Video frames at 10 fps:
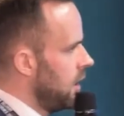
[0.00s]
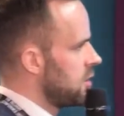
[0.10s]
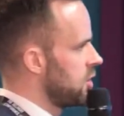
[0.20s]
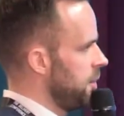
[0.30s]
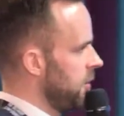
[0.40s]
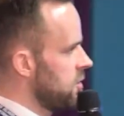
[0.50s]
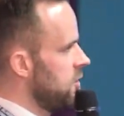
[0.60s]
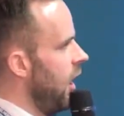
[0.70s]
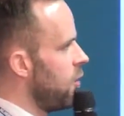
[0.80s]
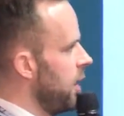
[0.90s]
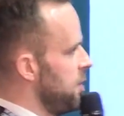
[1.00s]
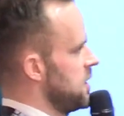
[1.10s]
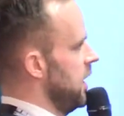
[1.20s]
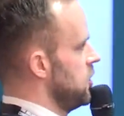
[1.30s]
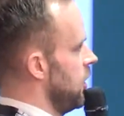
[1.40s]
Shippers do not
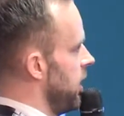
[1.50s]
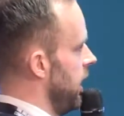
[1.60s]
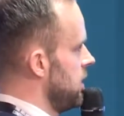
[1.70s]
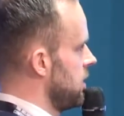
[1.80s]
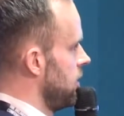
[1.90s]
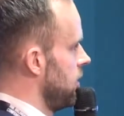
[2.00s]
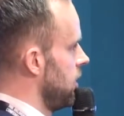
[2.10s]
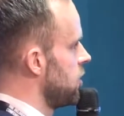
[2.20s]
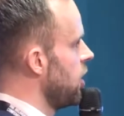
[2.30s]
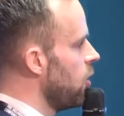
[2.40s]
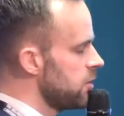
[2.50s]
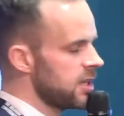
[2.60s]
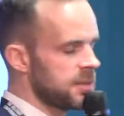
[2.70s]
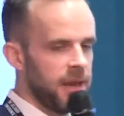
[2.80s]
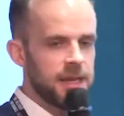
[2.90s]
represent your brand. Don't
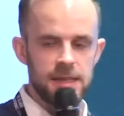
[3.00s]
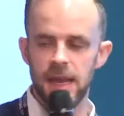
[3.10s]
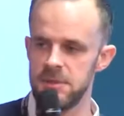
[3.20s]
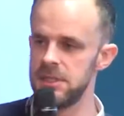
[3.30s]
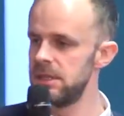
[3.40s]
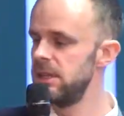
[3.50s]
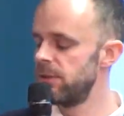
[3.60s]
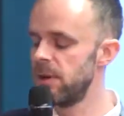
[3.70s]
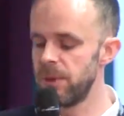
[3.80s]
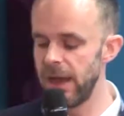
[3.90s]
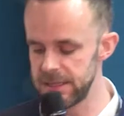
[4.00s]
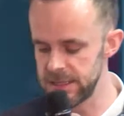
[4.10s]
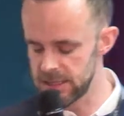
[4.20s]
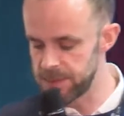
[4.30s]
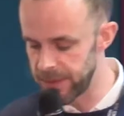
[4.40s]
expect them to deliver a
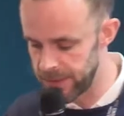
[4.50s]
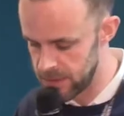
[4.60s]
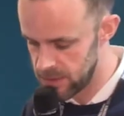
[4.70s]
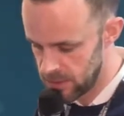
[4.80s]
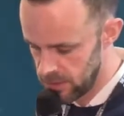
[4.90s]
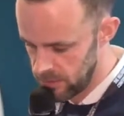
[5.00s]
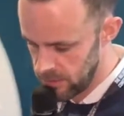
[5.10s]
branded experience.